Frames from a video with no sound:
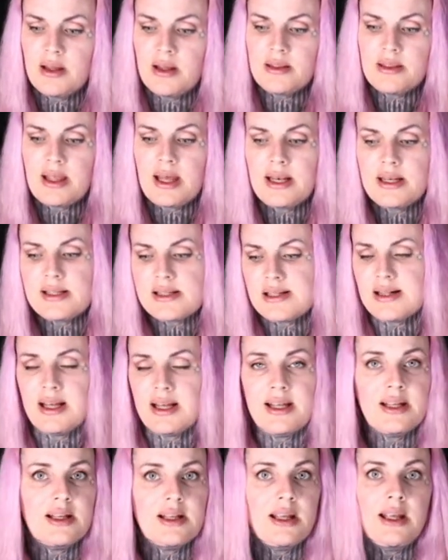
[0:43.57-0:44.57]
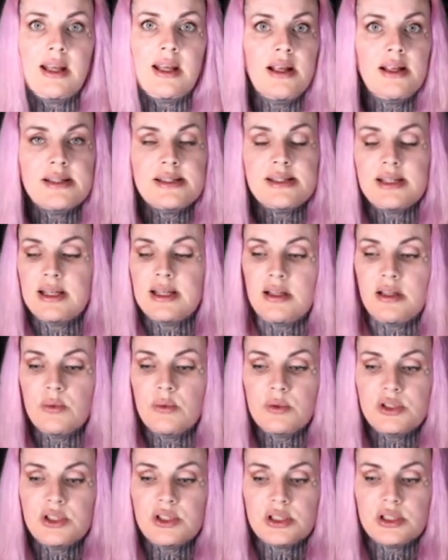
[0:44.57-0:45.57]
That's like easy. You
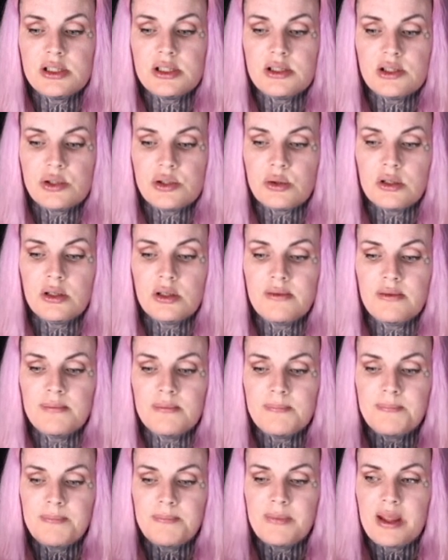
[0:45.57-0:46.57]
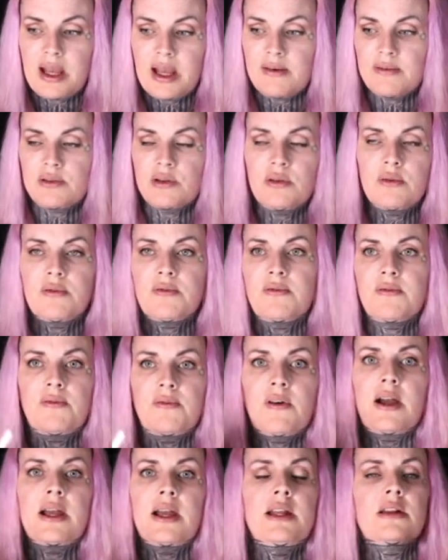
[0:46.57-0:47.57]
would just sort of have to
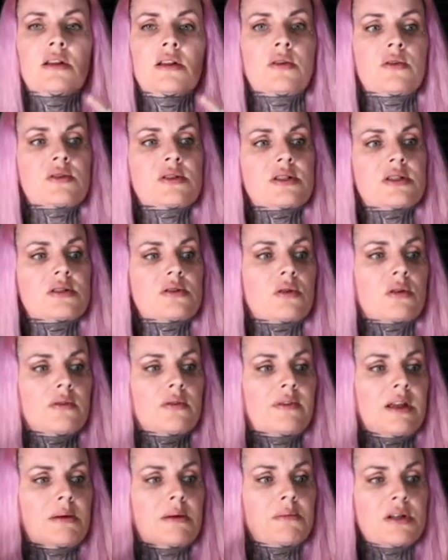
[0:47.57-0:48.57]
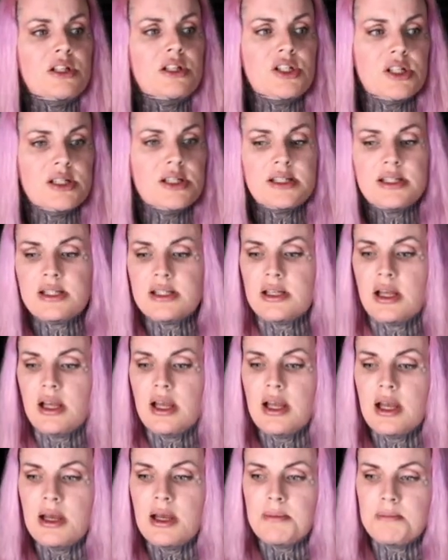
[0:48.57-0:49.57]
find those sort of images,
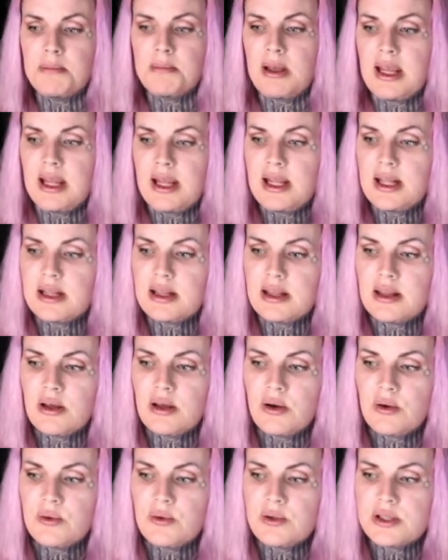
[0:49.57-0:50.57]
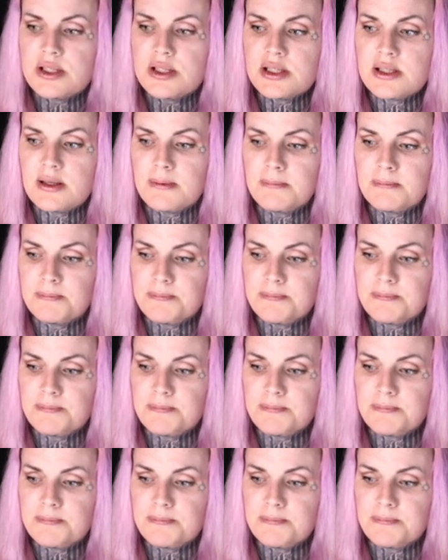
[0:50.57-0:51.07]
make those.